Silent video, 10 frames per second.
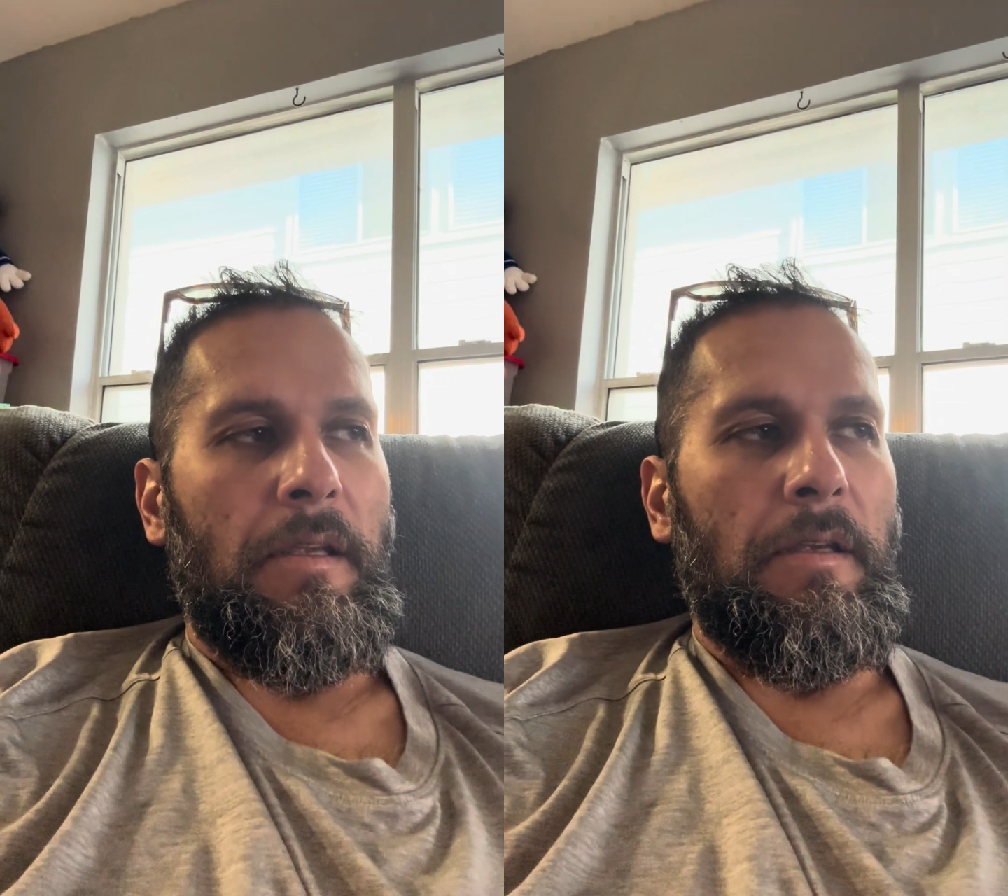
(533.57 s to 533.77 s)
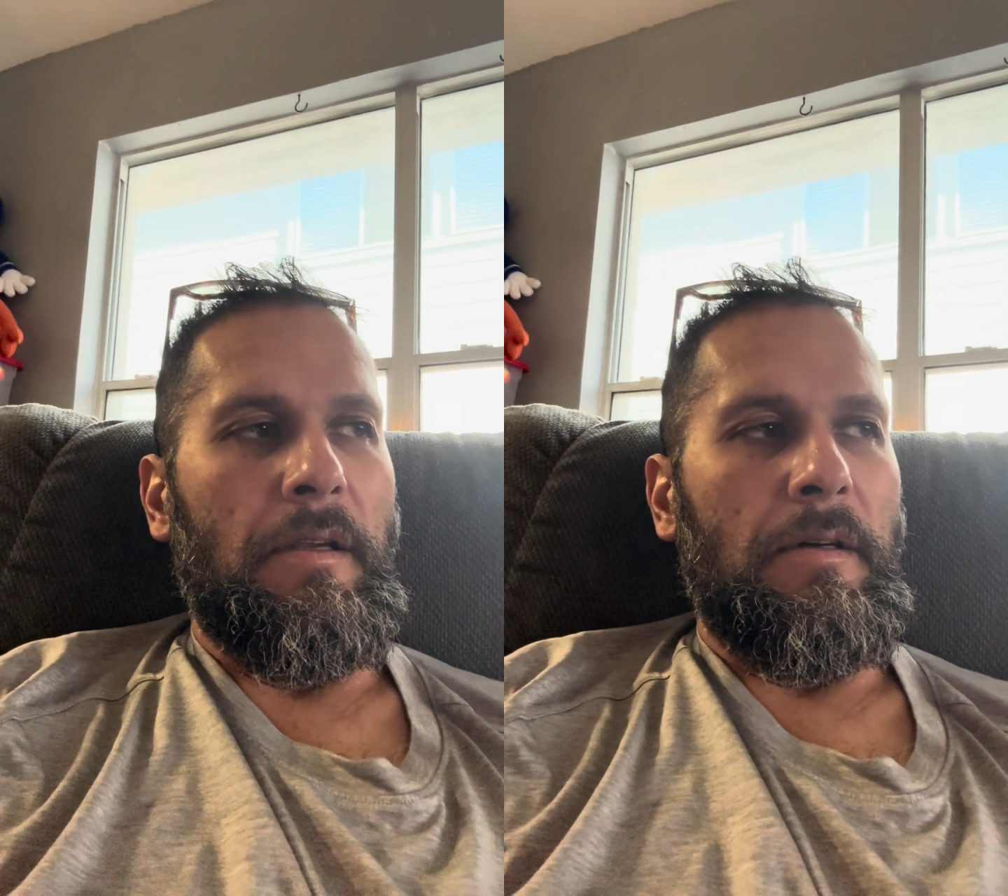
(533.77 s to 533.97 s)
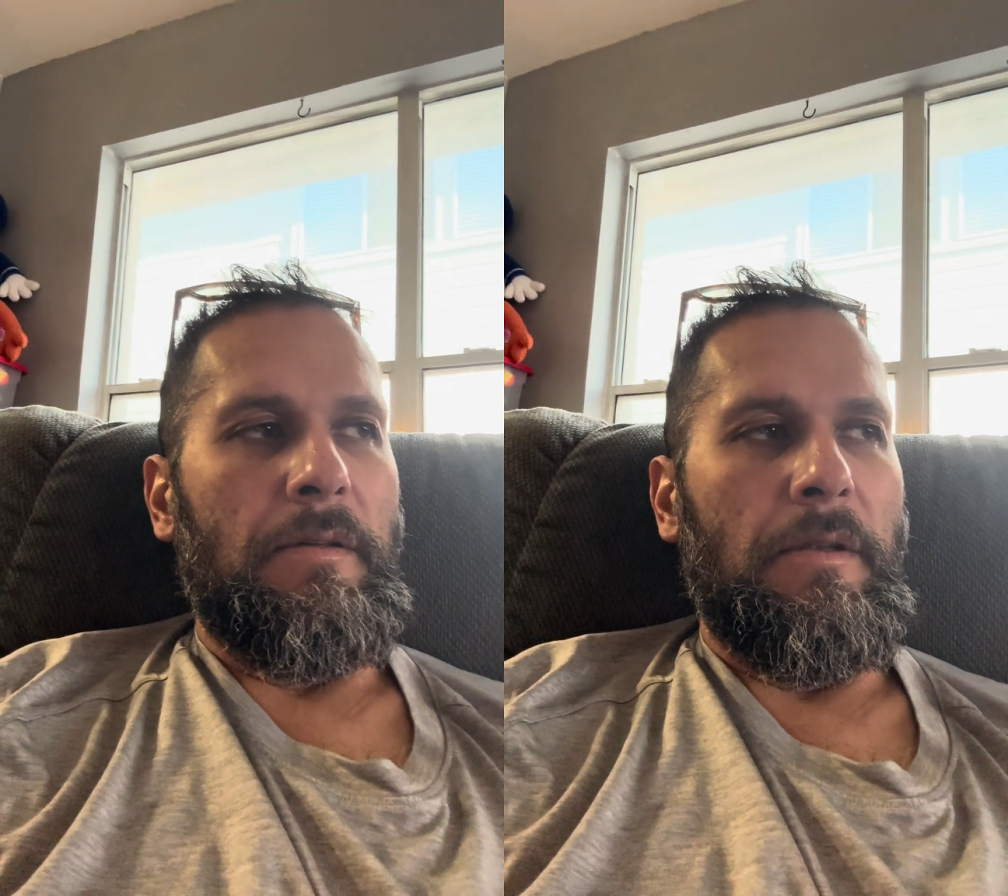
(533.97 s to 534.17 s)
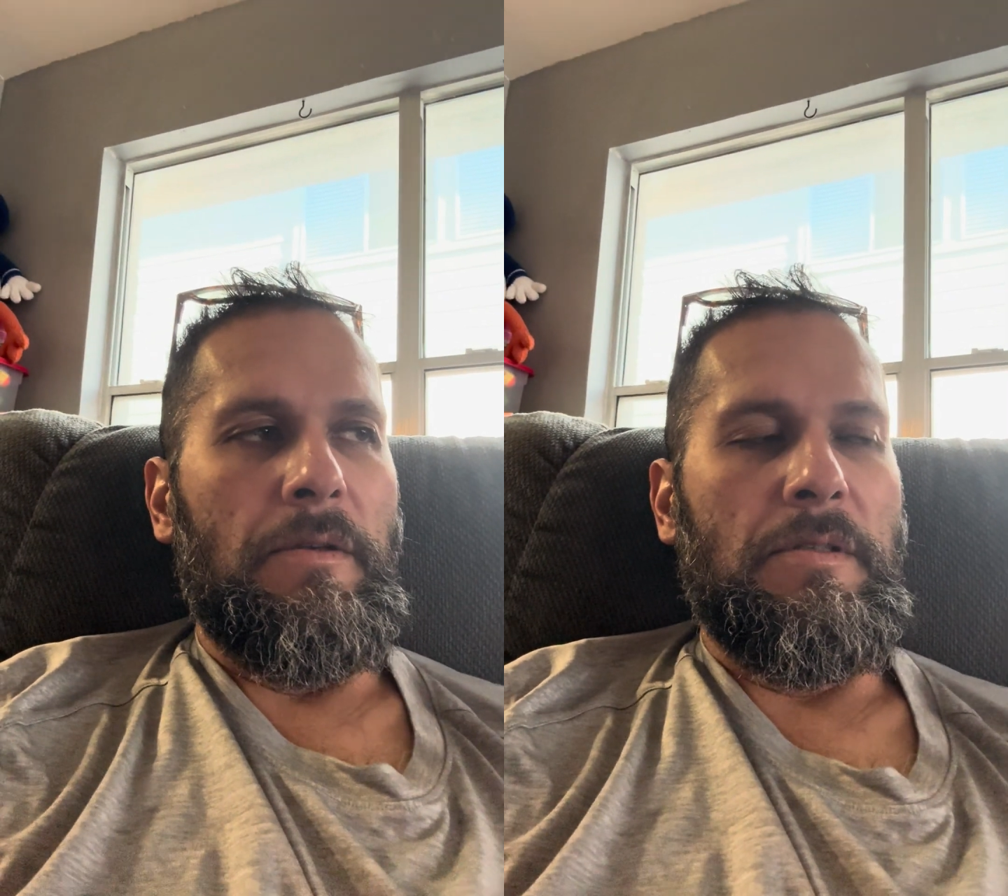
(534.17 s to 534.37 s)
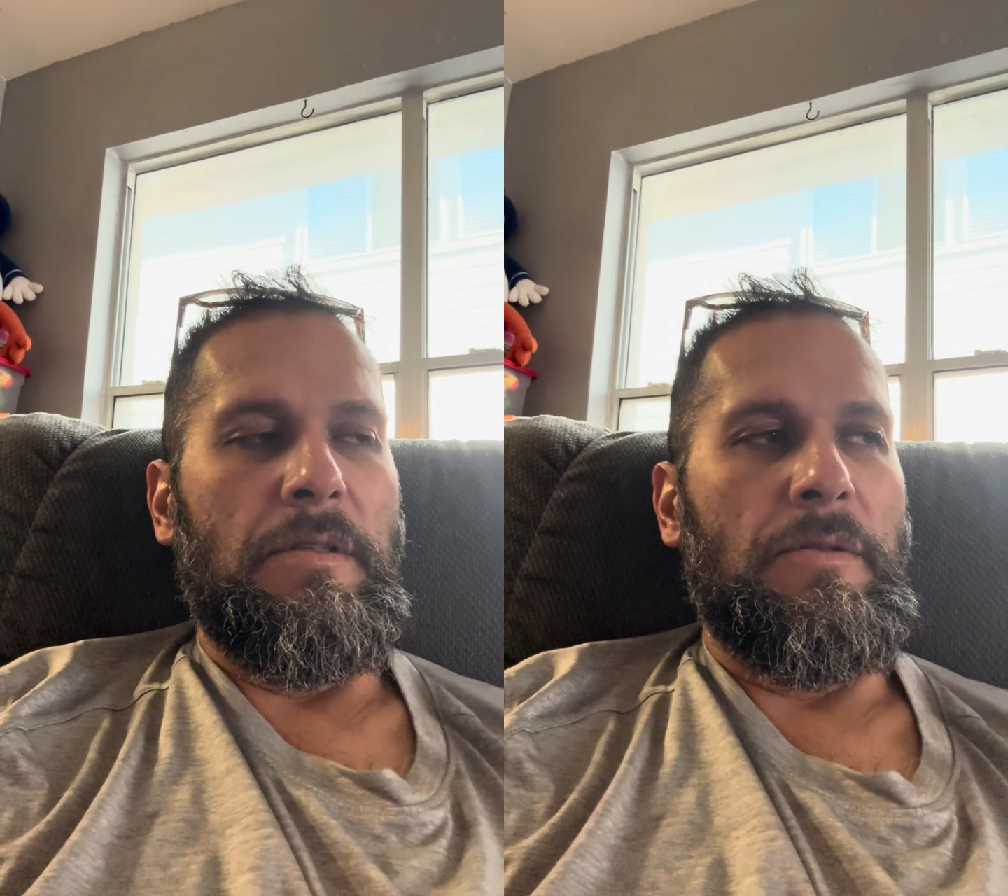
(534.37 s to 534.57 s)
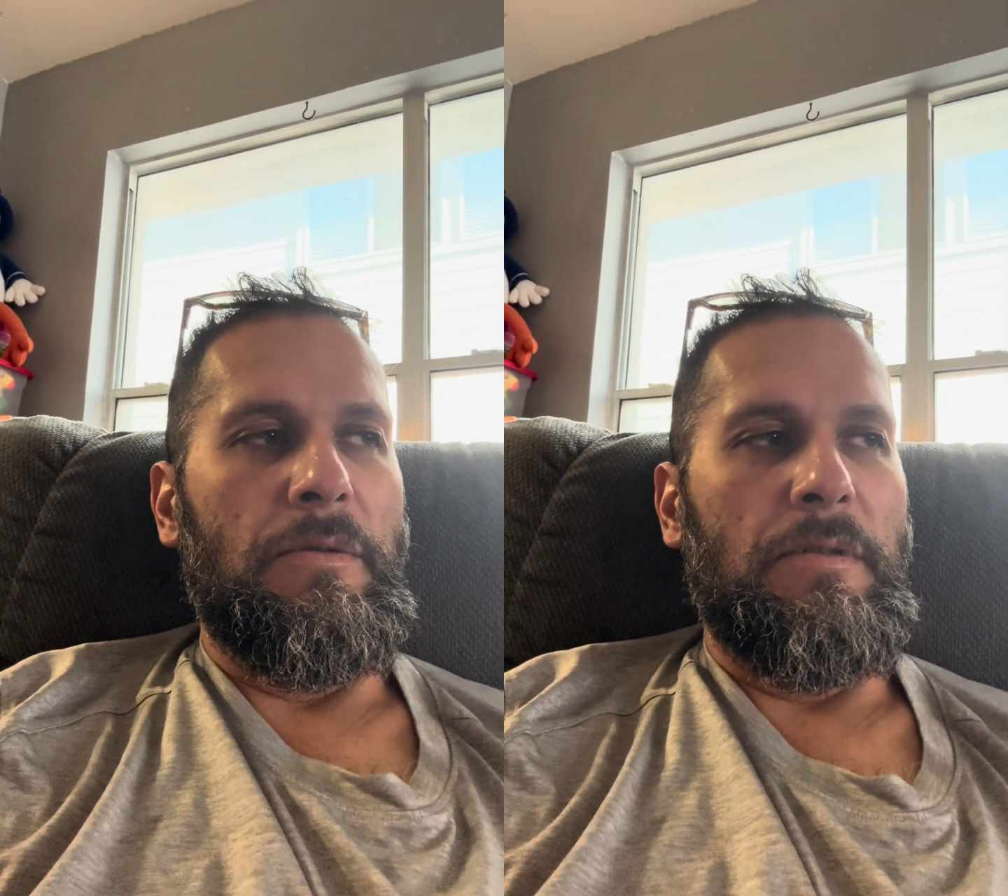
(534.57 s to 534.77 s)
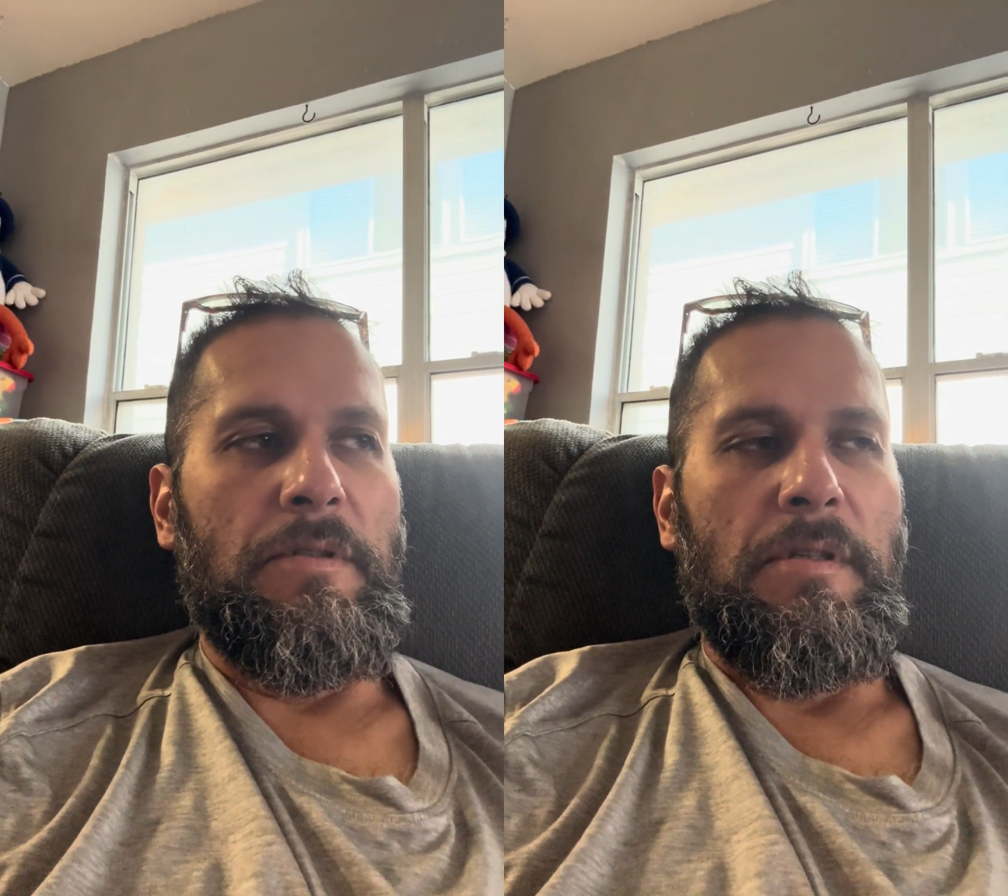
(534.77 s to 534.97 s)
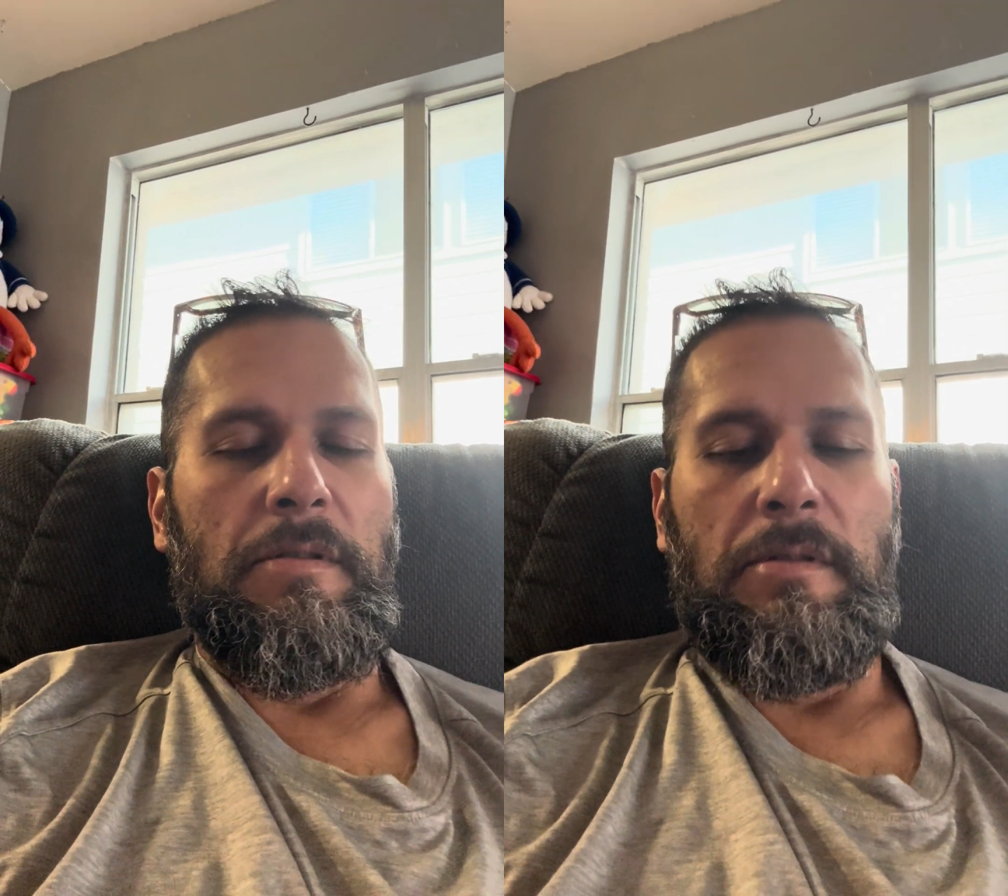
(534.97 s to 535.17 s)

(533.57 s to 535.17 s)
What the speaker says: Use the tools.